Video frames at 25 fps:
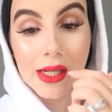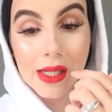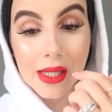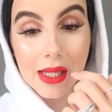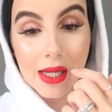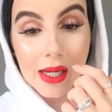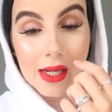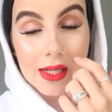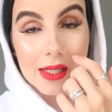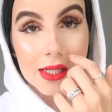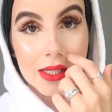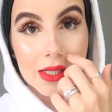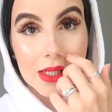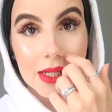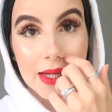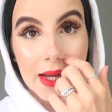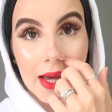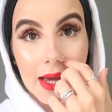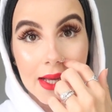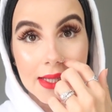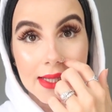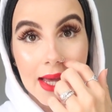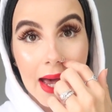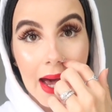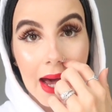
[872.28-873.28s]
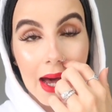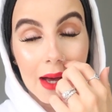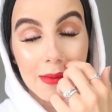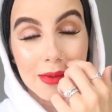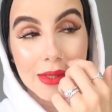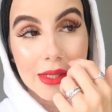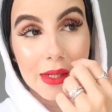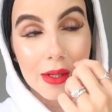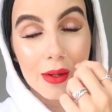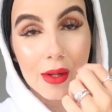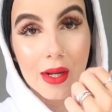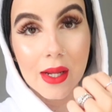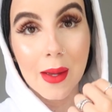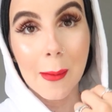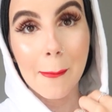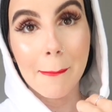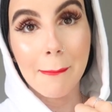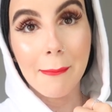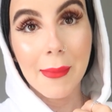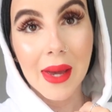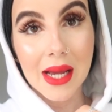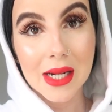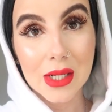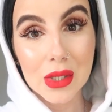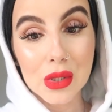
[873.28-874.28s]
needy today he's absolutely
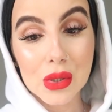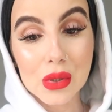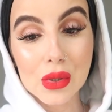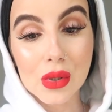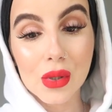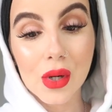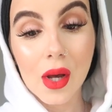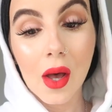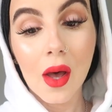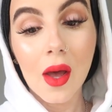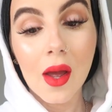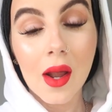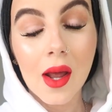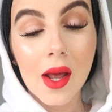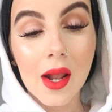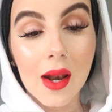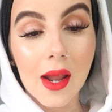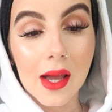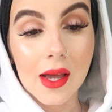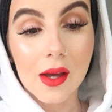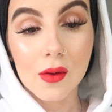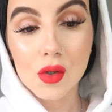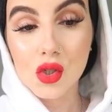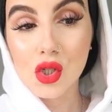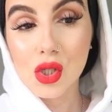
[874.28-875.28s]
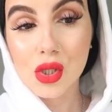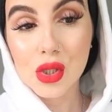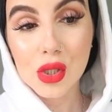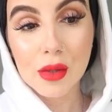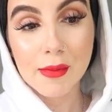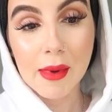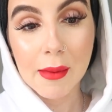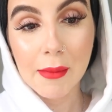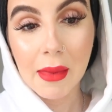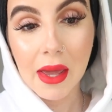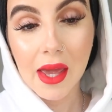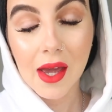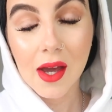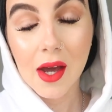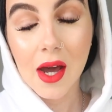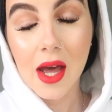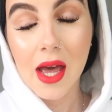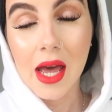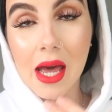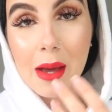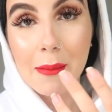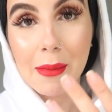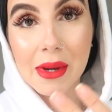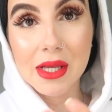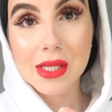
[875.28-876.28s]
mental like i was just doing my make
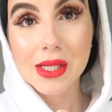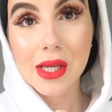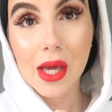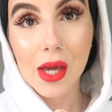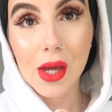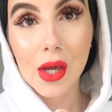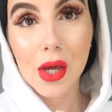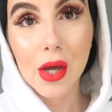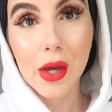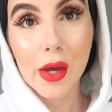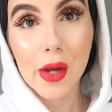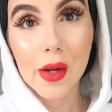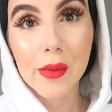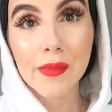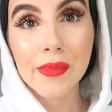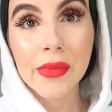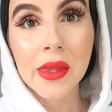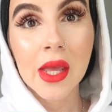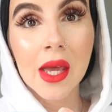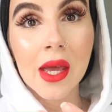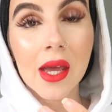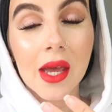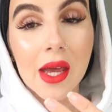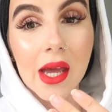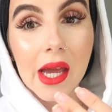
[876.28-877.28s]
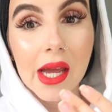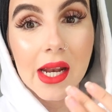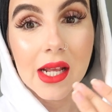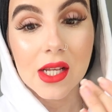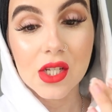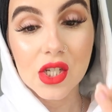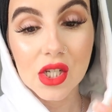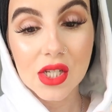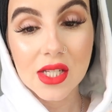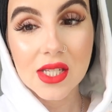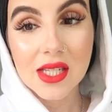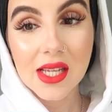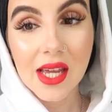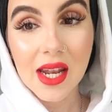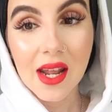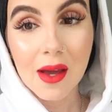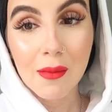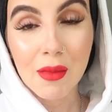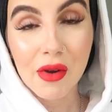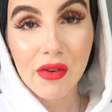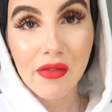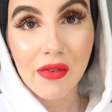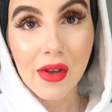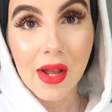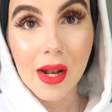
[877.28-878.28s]
uh, my skincare and he's just sitting
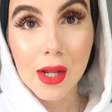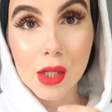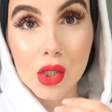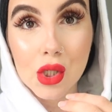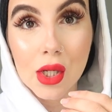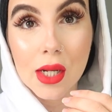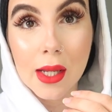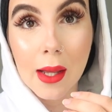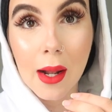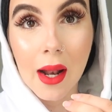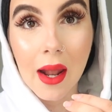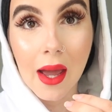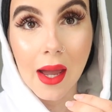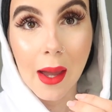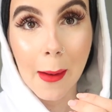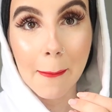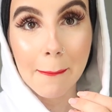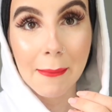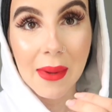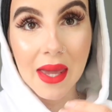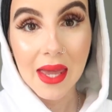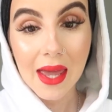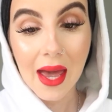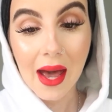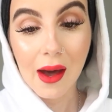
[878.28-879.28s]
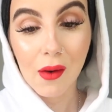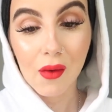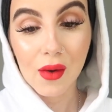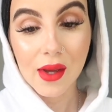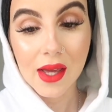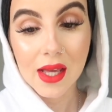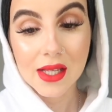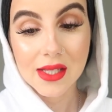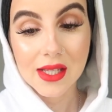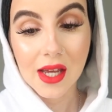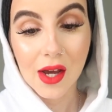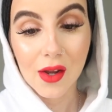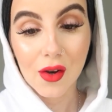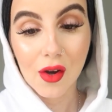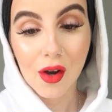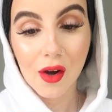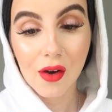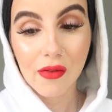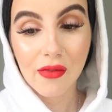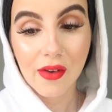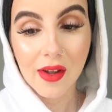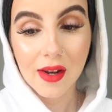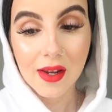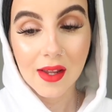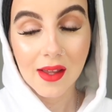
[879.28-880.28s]
at my feet literally like meowing his head
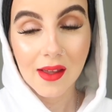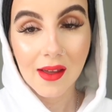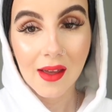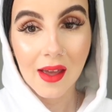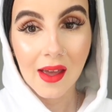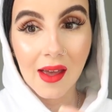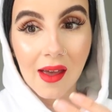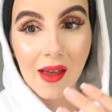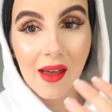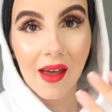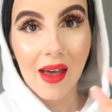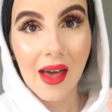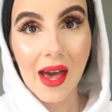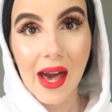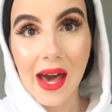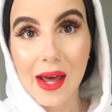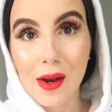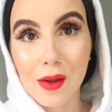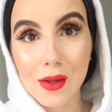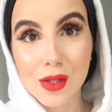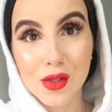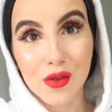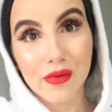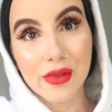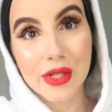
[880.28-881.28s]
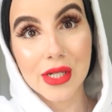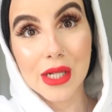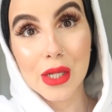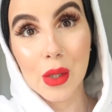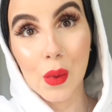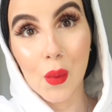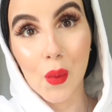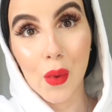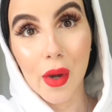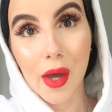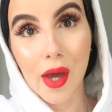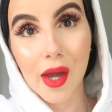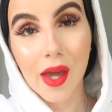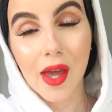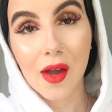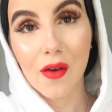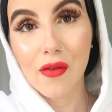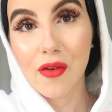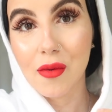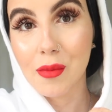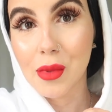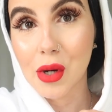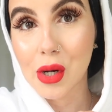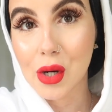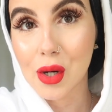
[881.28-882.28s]
off and Adol's obviously working
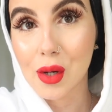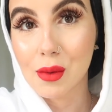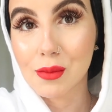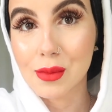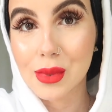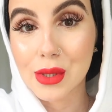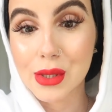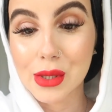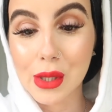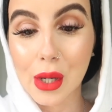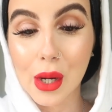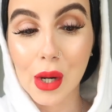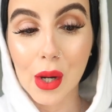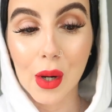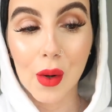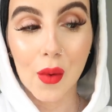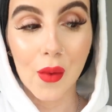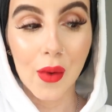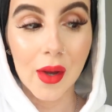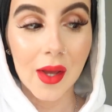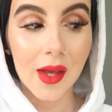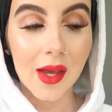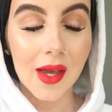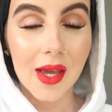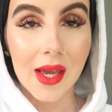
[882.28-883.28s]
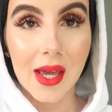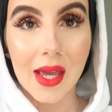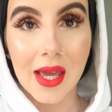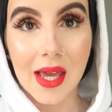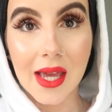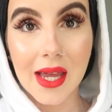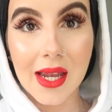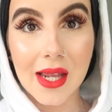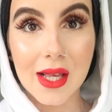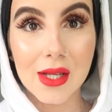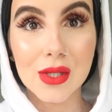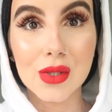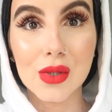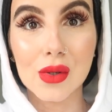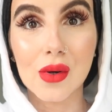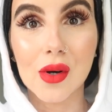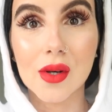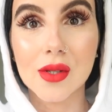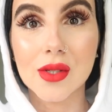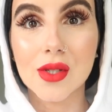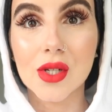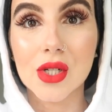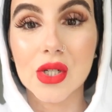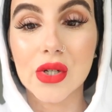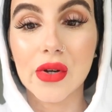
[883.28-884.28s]
from home, so he needs to
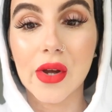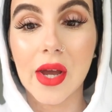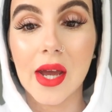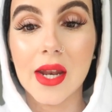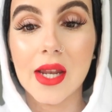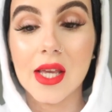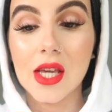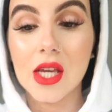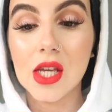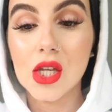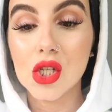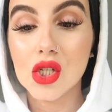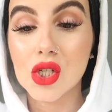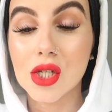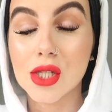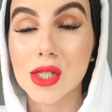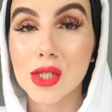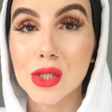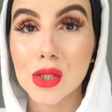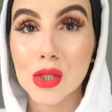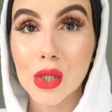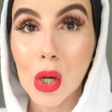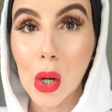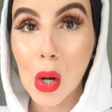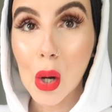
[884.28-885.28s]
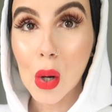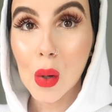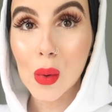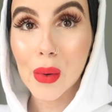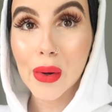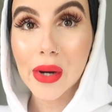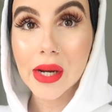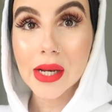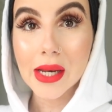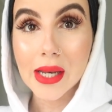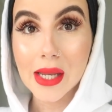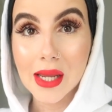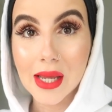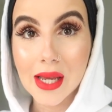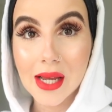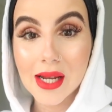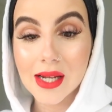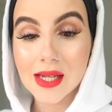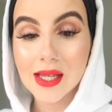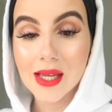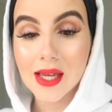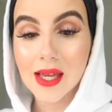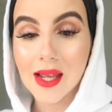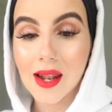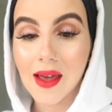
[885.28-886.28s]
concentrate and he's just so
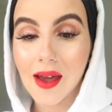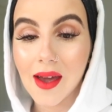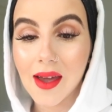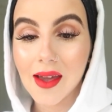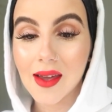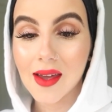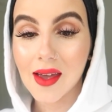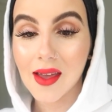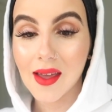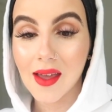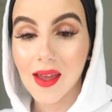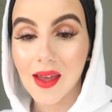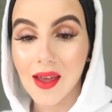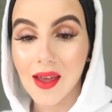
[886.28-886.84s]
needy, like